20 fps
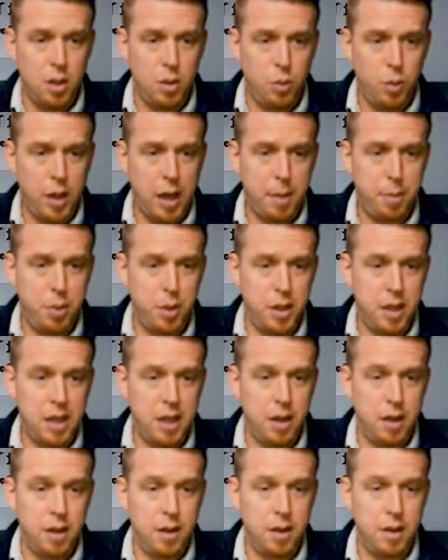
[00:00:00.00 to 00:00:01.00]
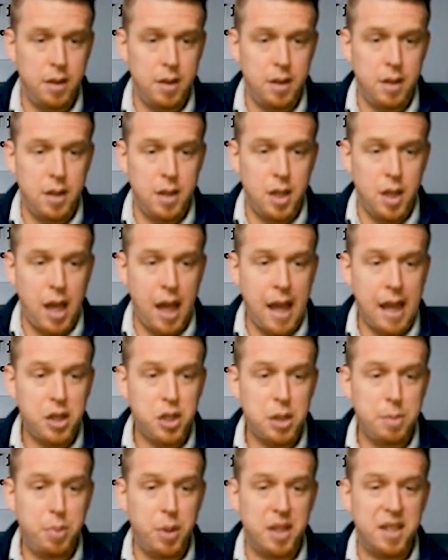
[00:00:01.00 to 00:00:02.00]
what I put here? I
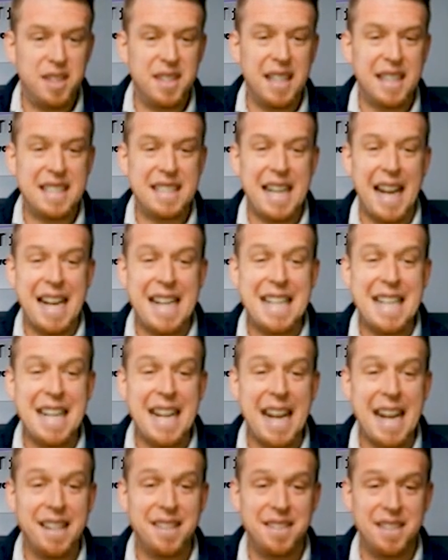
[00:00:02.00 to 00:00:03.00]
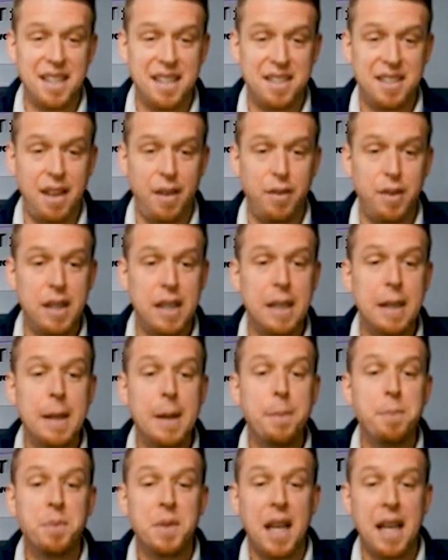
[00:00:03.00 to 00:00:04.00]
actually put 690 and 670.
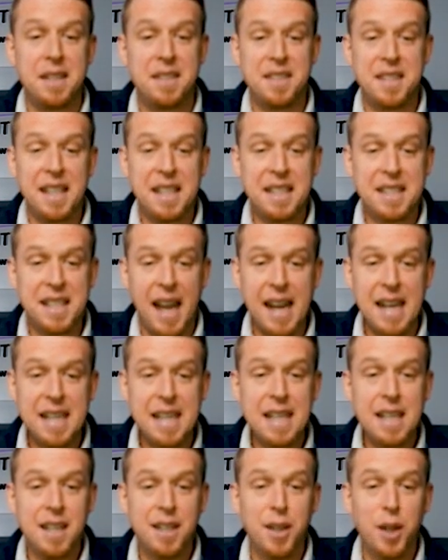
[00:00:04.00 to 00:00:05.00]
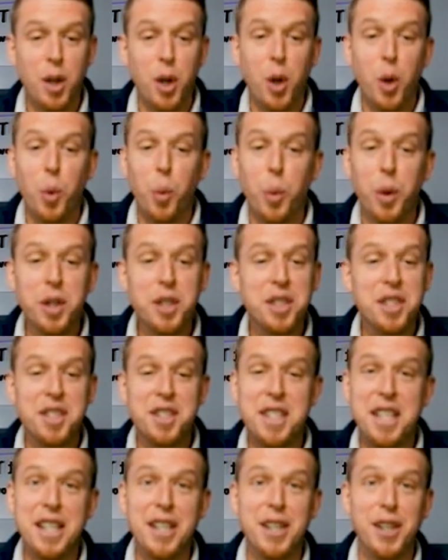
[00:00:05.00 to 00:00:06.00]
At 690, we're
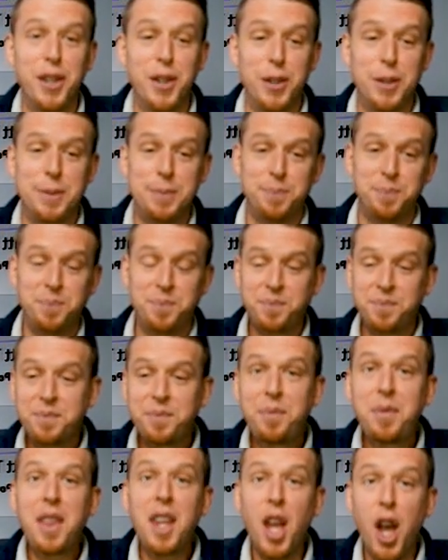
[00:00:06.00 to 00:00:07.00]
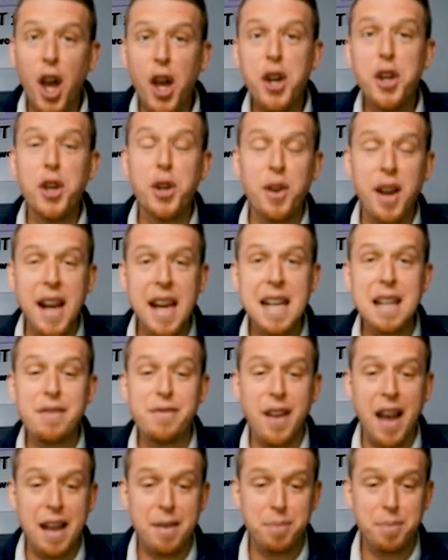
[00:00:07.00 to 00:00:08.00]
still under
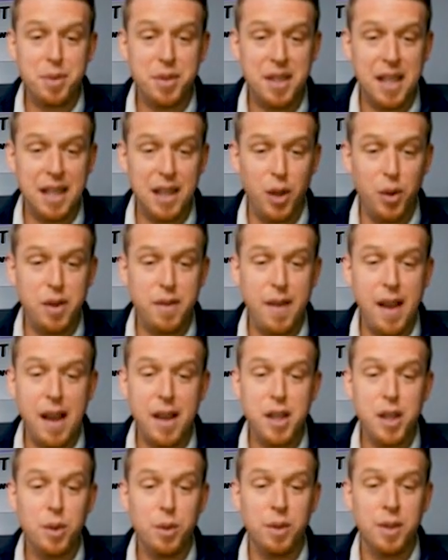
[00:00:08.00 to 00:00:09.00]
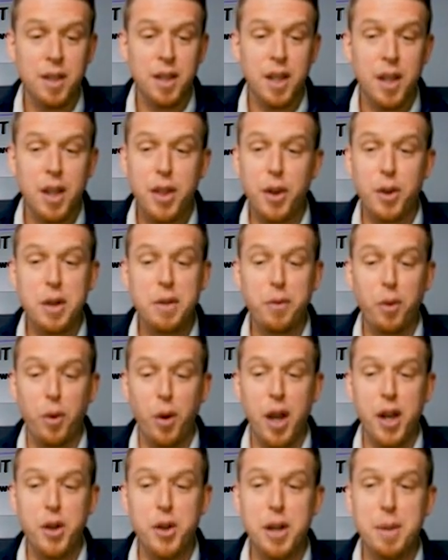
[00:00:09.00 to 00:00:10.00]
85% loan to value,
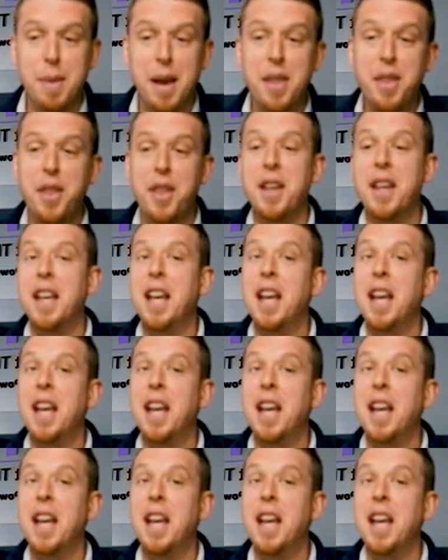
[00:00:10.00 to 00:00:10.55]
3400 a month.